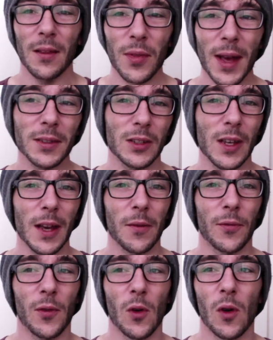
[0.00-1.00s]
that's it
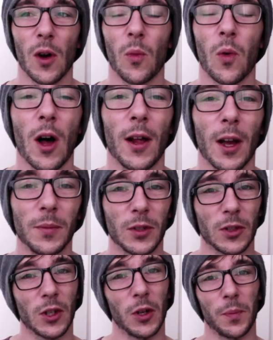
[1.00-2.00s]
for a while. I'm
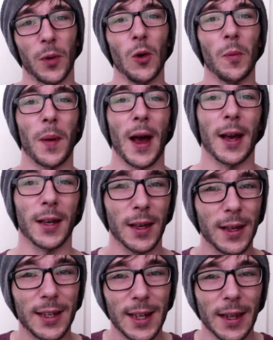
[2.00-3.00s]
just going to pull back,
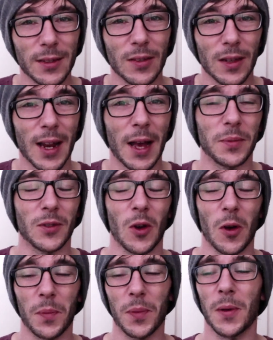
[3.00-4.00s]
get to the
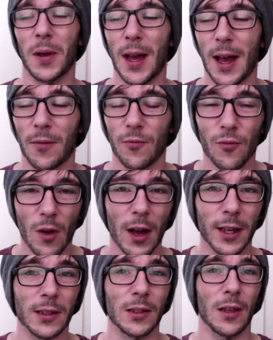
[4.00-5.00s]
laptop, and
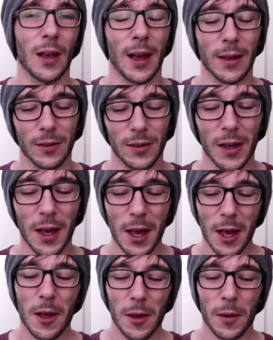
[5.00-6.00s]
write, and
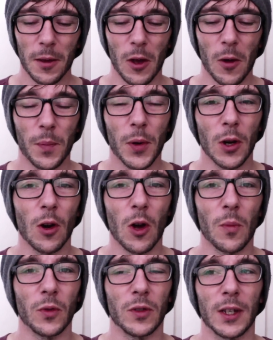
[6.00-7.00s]
put a
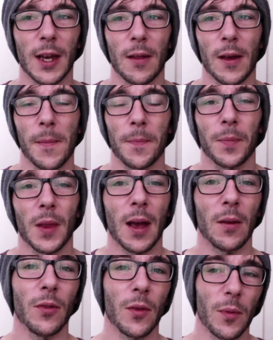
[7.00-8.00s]
lot more together.
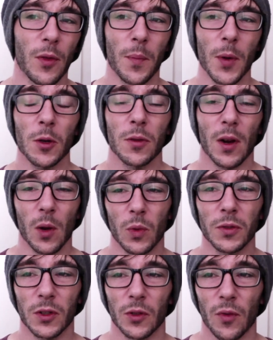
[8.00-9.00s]
And the book that I
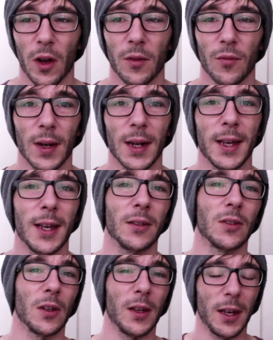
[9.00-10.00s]
want to write really
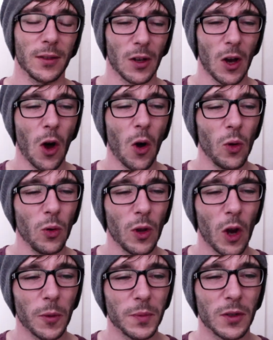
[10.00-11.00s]
is a whole
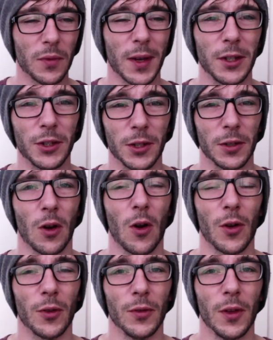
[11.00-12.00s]
observation
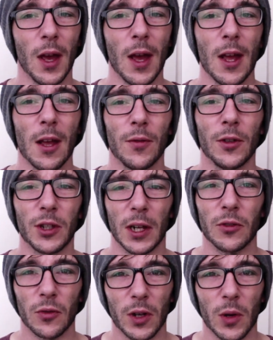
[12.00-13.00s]
on the
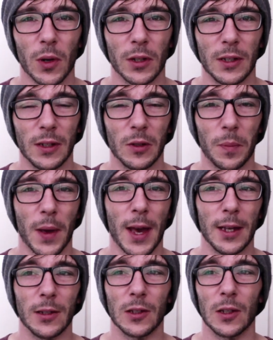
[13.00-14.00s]
gender equality
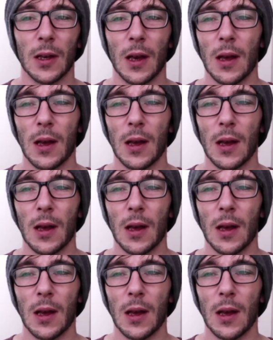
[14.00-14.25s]
debate,